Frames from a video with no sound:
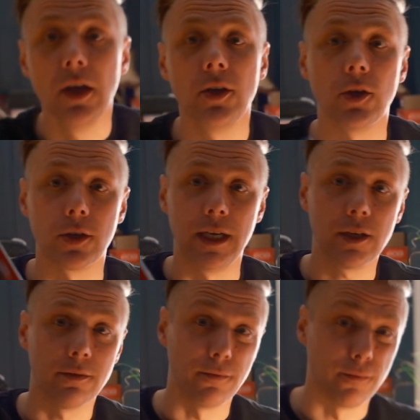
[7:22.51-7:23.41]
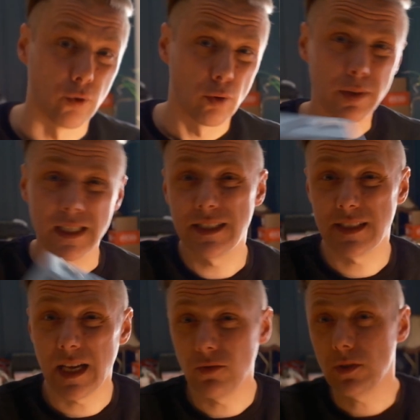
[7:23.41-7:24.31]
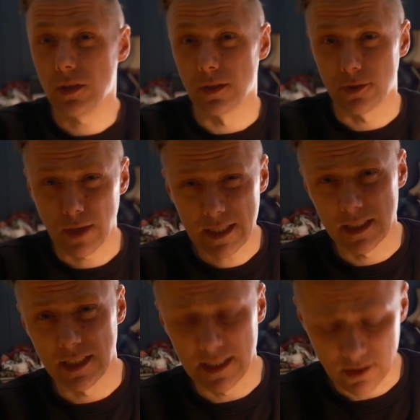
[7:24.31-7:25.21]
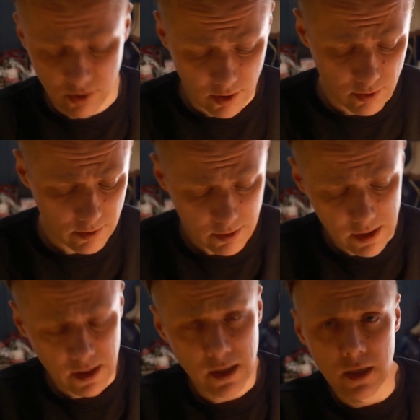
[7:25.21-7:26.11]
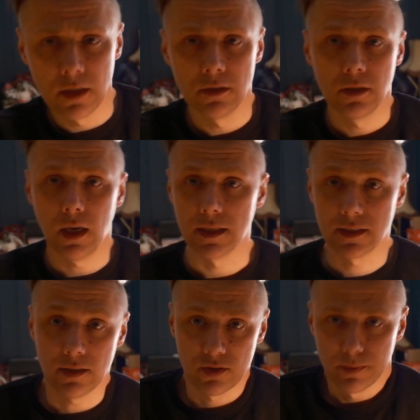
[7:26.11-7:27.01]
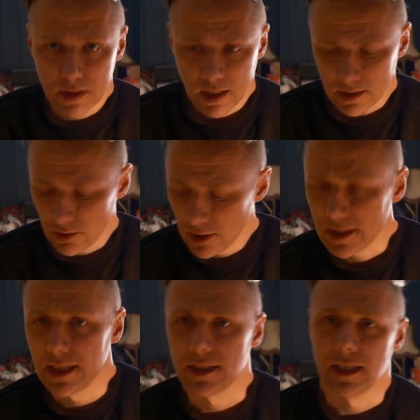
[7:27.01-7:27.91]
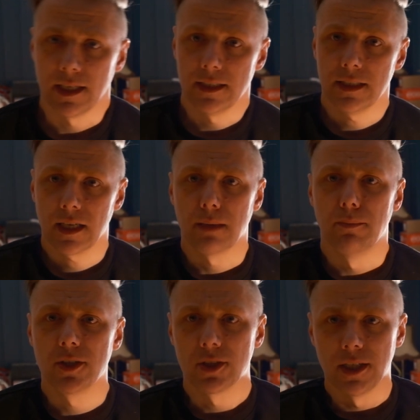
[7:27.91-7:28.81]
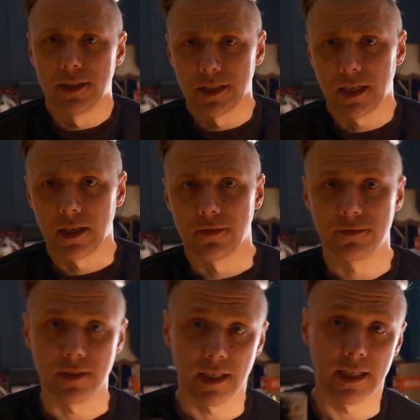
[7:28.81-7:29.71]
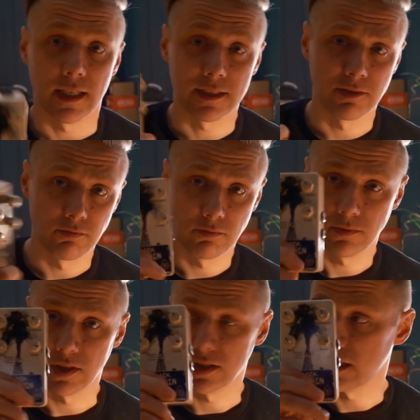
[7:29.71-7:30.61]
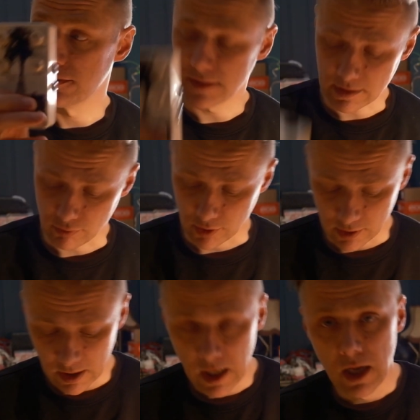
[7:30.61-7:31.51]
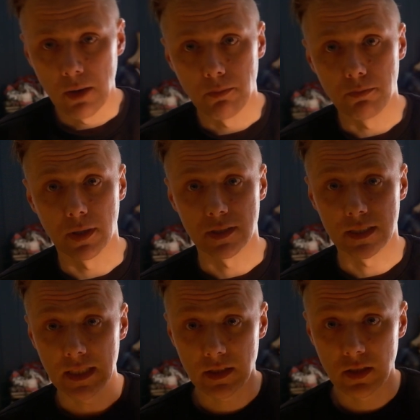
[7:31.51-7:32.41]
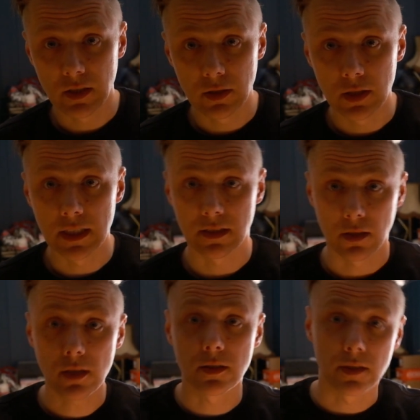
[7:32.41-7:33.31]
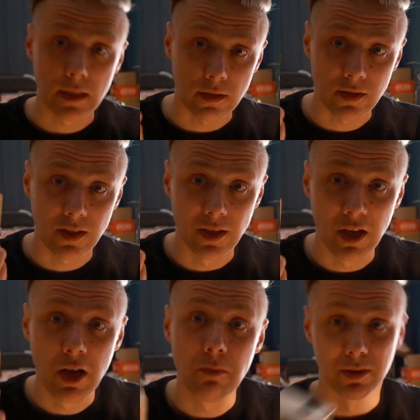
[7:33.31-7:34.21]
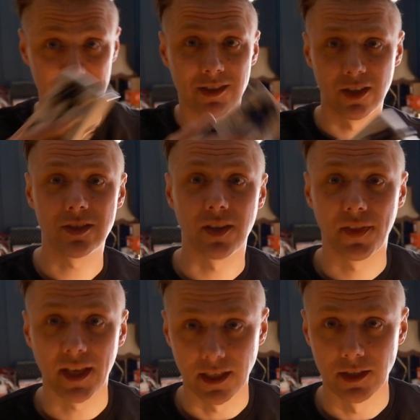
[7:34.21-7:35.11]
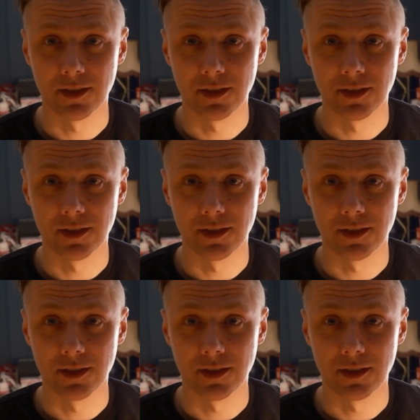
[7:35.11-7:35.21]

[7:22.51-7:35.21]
You can hear the verbally sound of the track in the intro, and it sounds a bit like an oil can delay, like a modulated kind of delay, like the style of this one. But this is not this, but it does the thing.